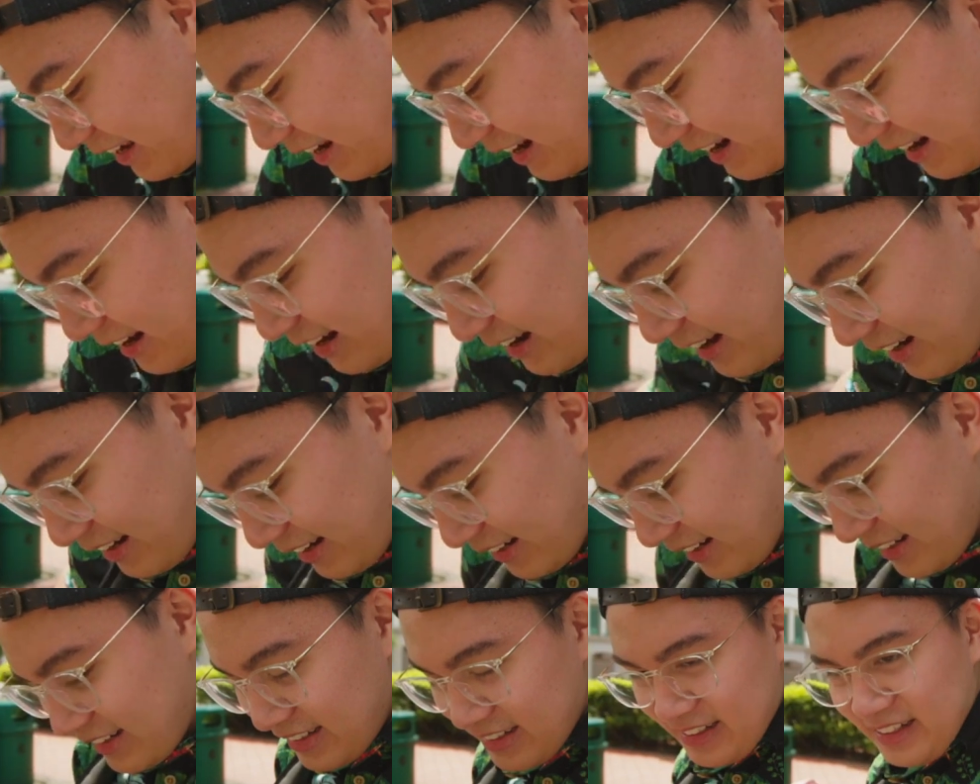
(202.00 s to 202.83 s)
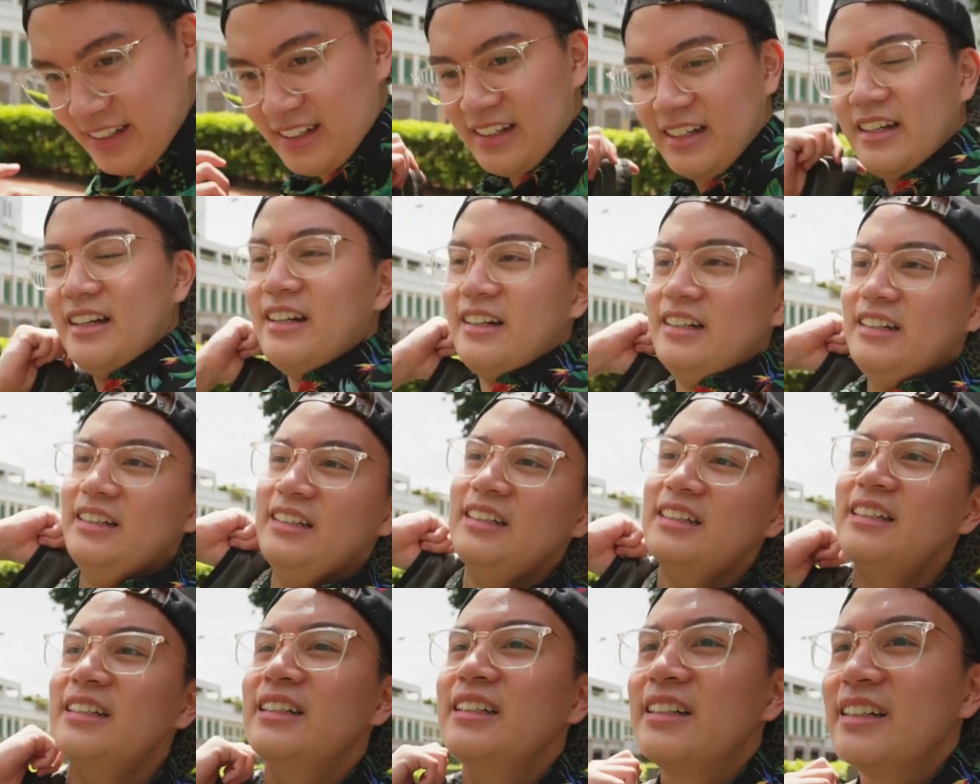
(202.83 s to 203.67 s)

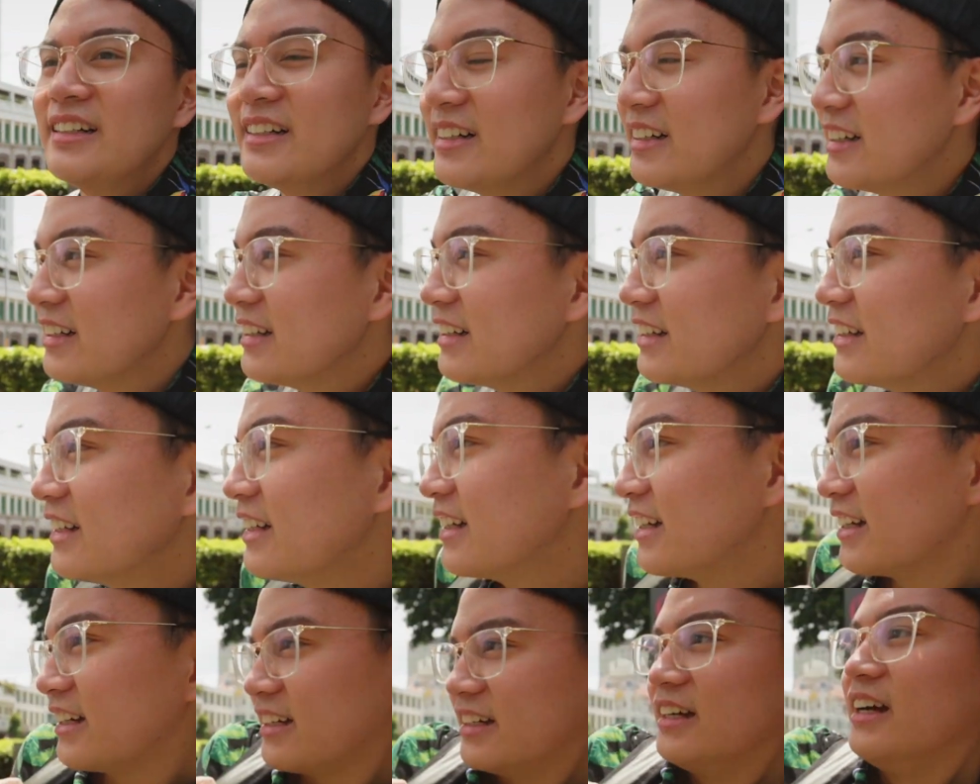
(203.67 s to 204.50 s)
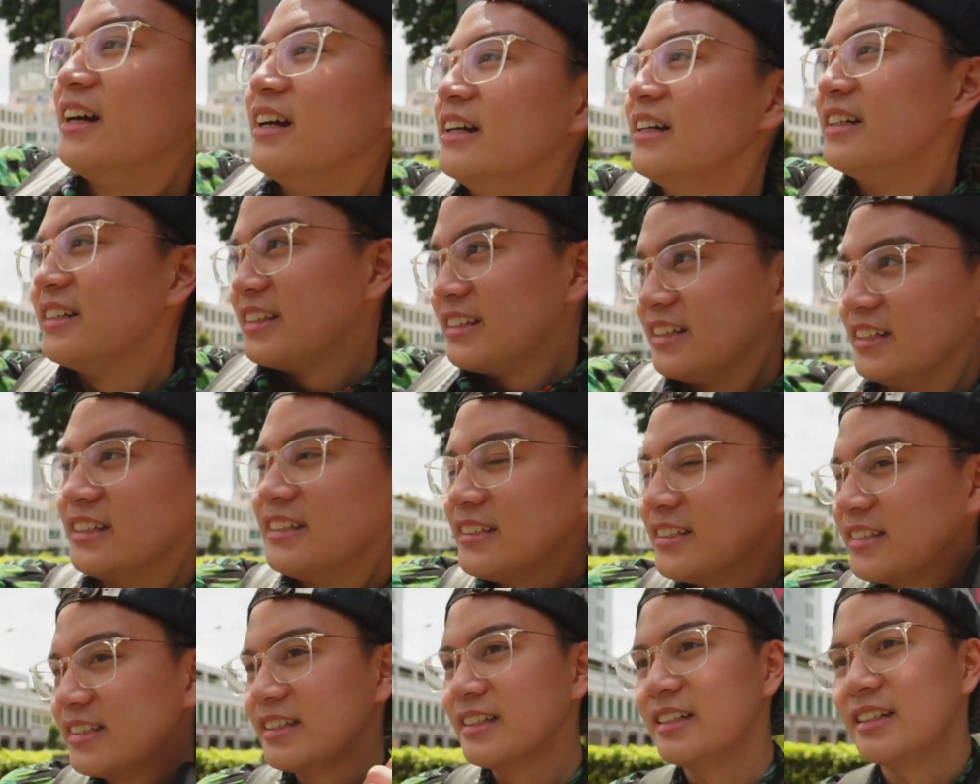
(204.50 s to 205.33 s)

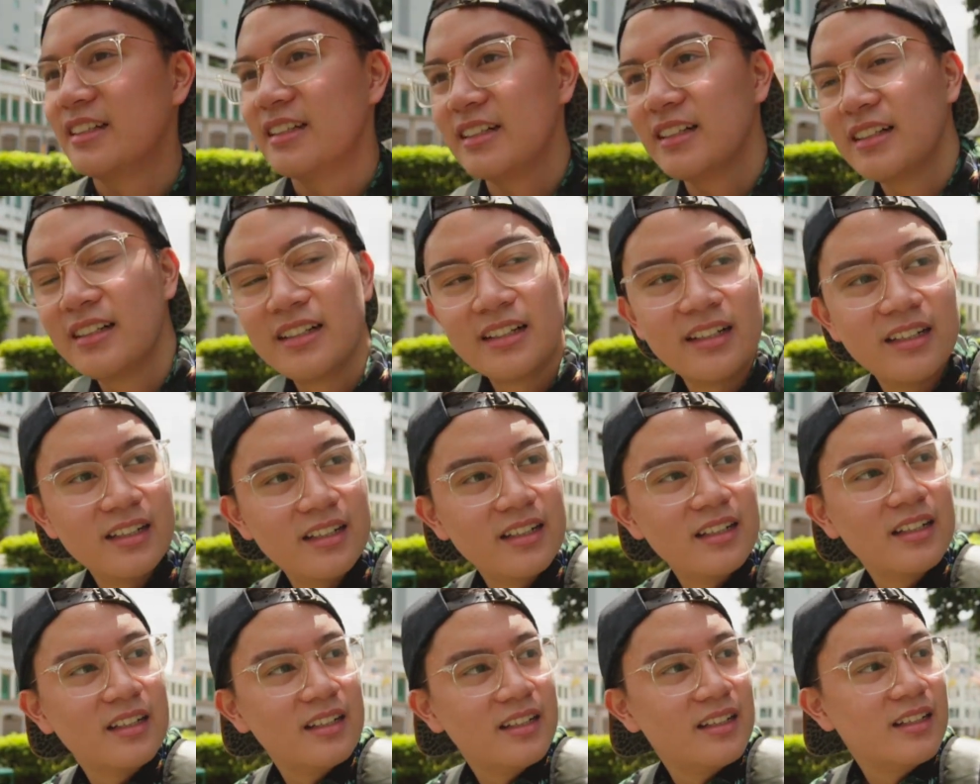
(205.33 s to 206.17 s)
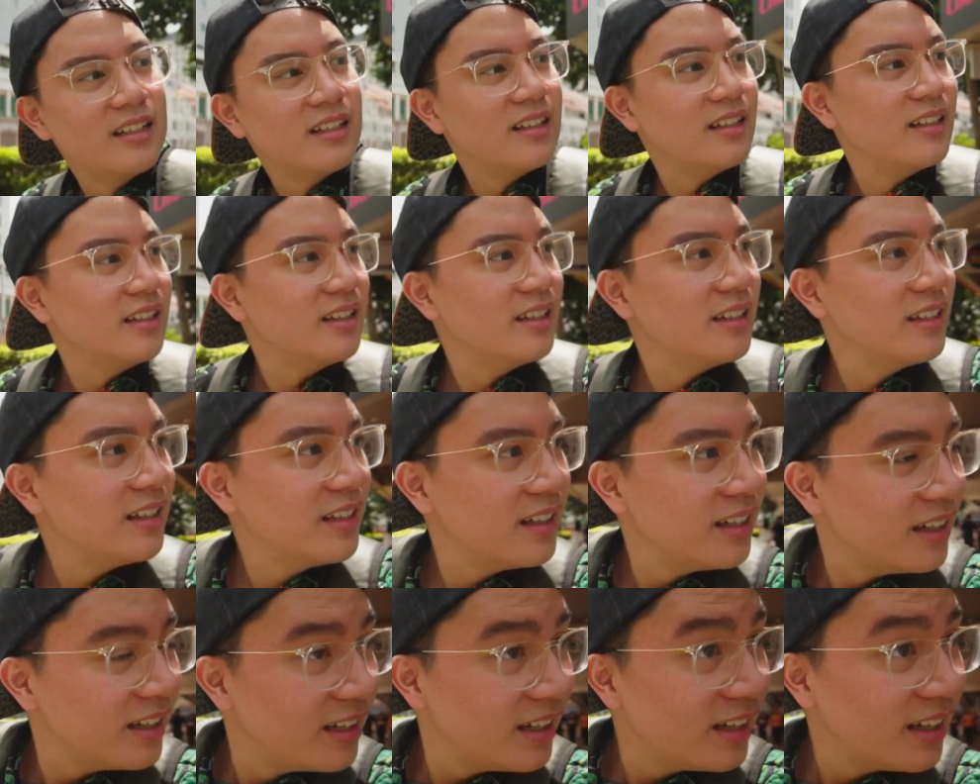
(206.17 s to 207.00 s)
No one is speaking in this clip.